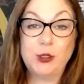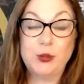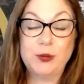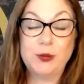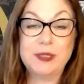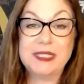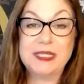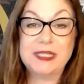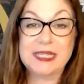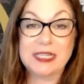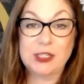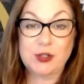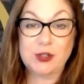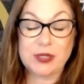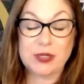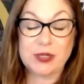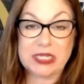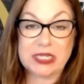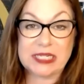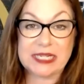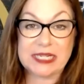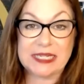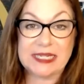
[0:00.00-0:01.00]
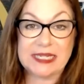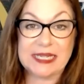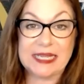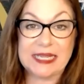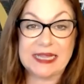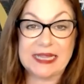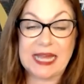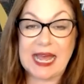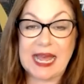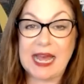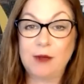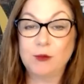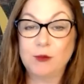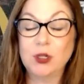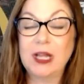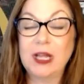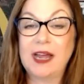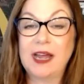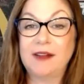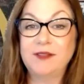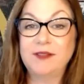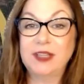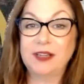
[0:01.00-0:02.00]
who is interested in that, will
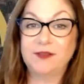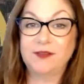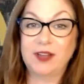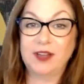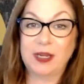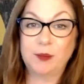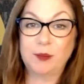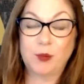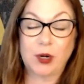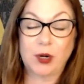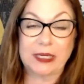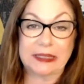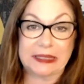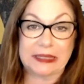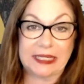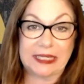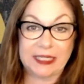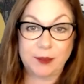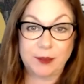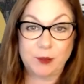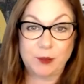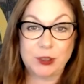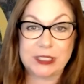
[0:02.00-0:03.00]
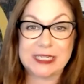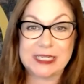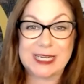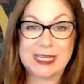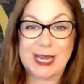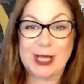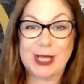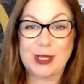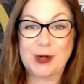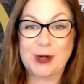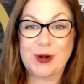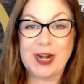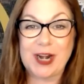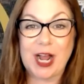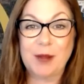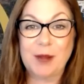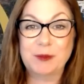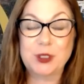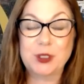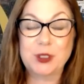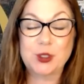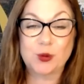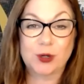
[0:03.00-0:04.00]
have the Eventbrite link put together and
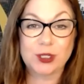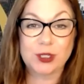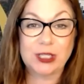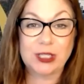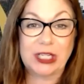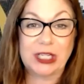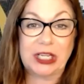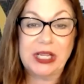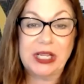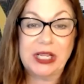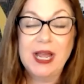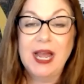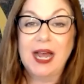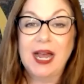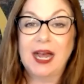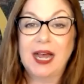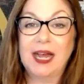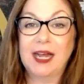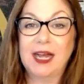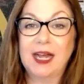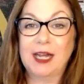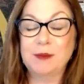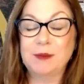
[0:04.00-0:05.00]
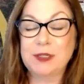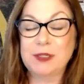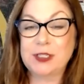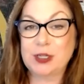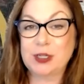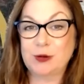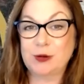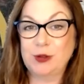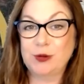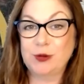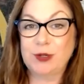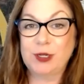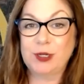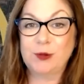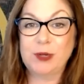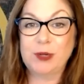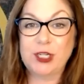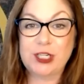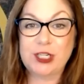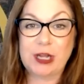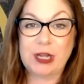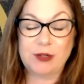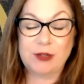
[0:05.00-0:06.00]
up shortly. So you can
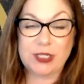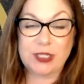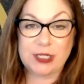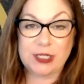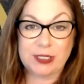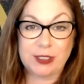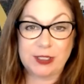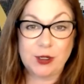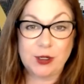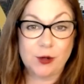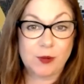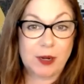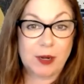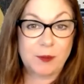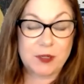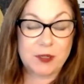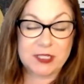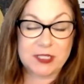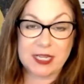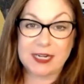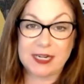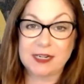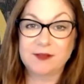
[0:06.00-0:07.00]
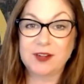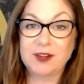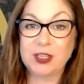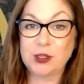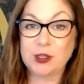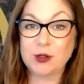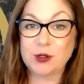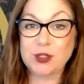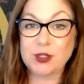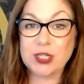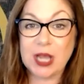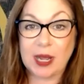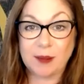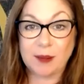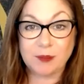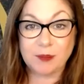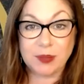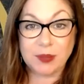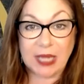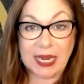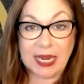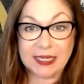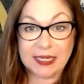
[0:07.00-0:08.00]
reach out to your representative, either Tom
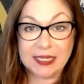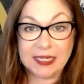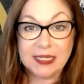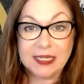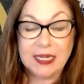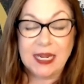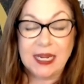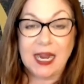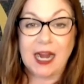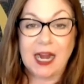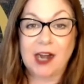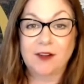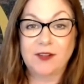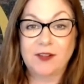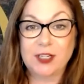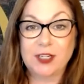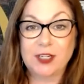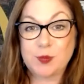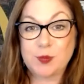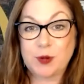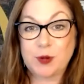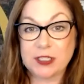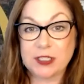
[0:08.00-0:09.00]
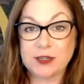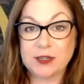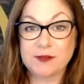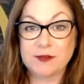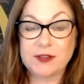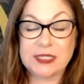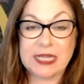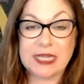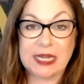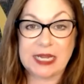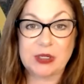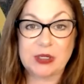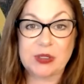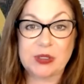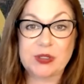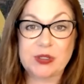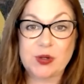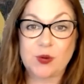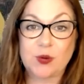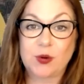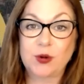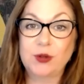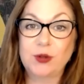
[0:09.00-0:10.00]
Blank, our Vice President of
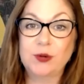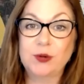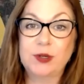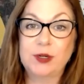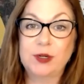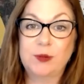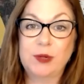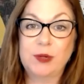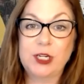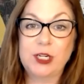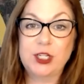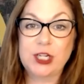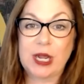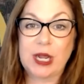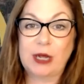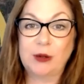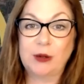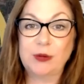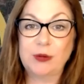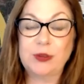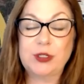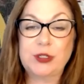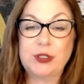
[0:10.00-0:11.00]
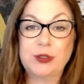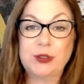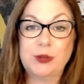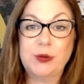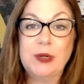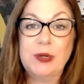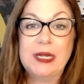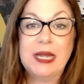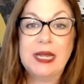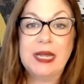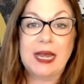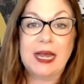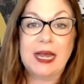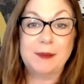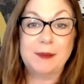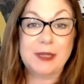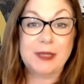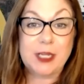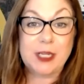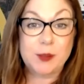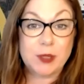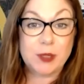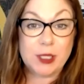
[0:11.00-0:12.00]
Sales, or you can reach out to
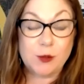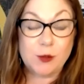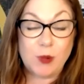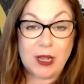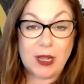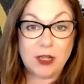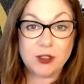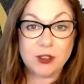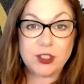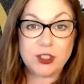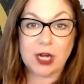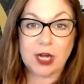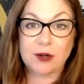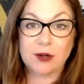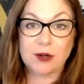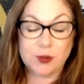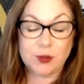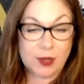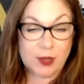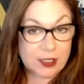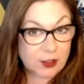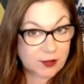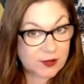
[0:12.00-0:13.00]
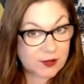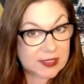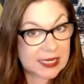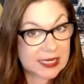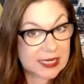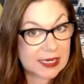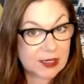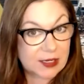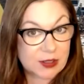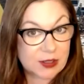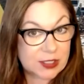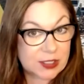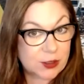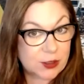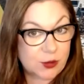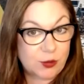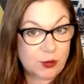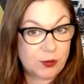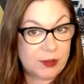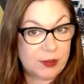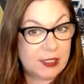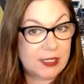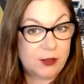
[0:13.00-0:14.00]
Kimberly Welsh, our Director of Sales,
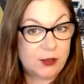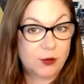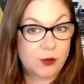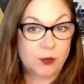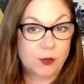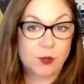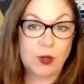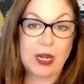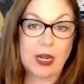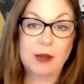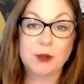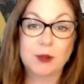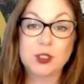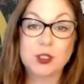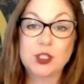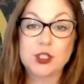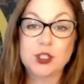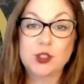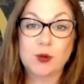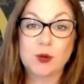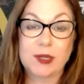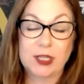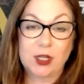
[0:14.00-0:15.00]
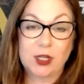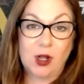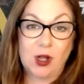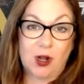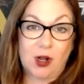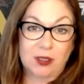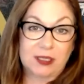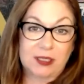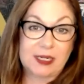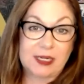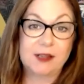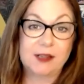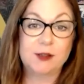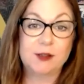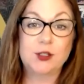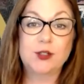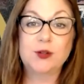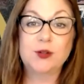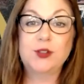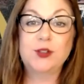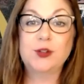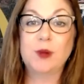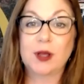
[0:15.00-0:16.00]
who neither were able to join the call today
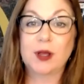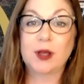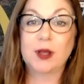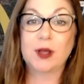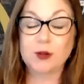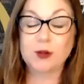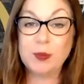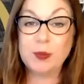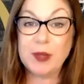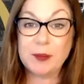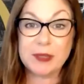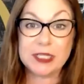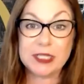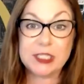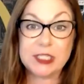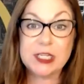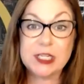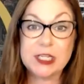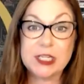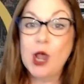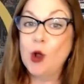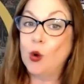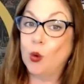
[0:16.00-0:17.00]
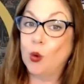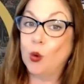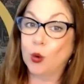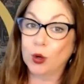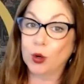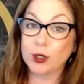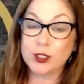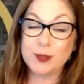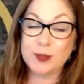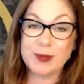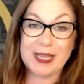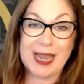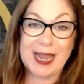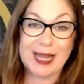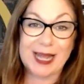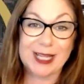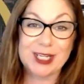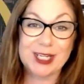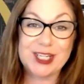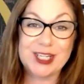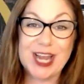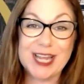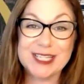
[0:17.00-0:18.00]
due to other commitments, or to me,
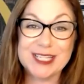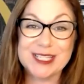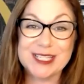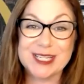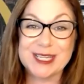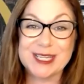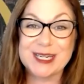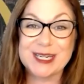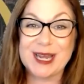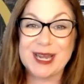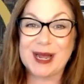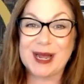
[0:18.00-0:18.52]
Allie Jackson,